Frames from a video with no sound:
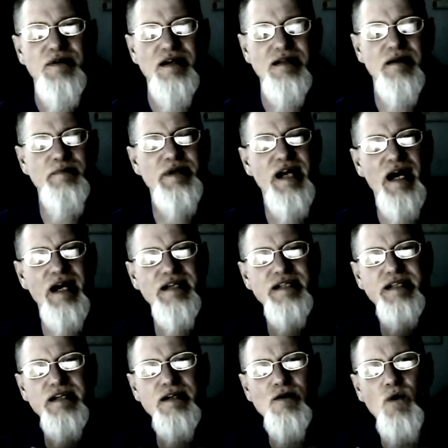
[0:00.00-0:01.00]
Well, let me
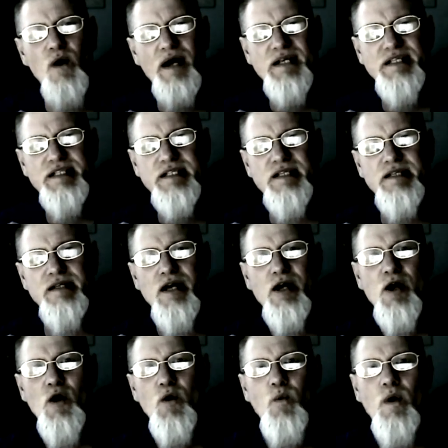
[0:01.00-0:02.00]
ask you a question.
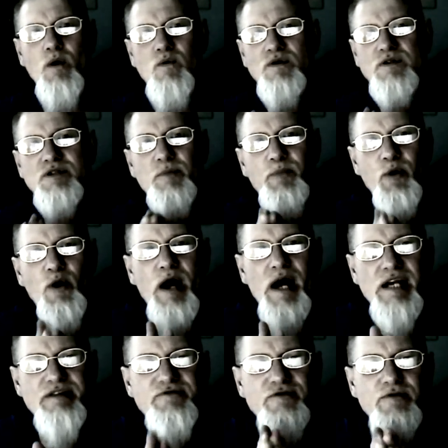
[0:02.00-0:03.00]
Where was the
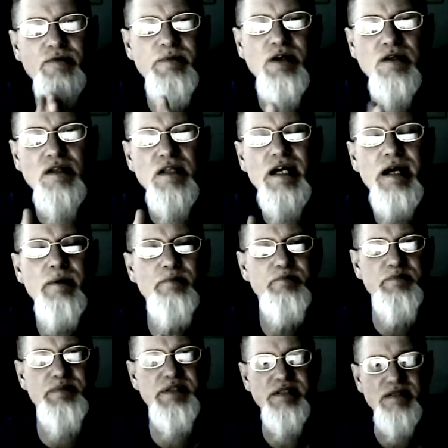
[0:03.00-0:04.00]
praise from your lips?
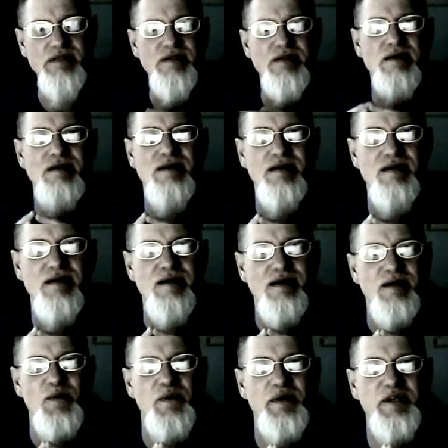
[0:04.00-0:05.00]

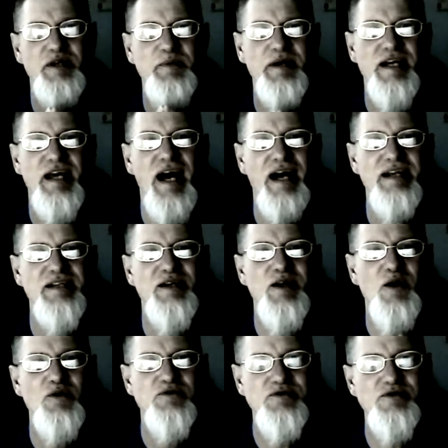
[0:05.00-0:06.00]
when you began to
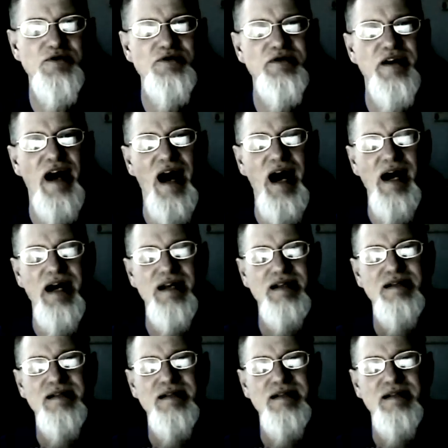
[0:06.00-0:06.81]
go through that?